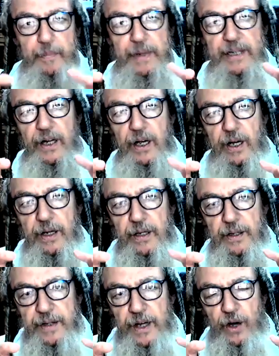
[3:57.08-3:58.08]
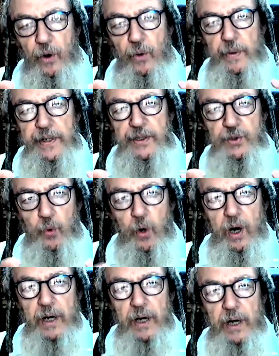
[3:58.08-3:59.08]
but they they always
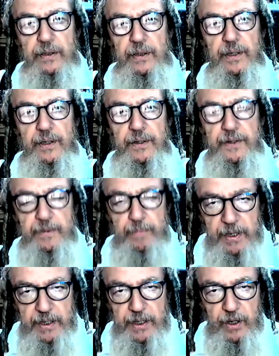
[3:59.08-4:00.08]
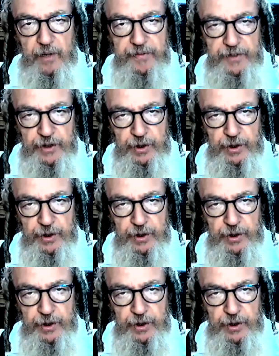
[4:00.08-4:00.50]
want the money of a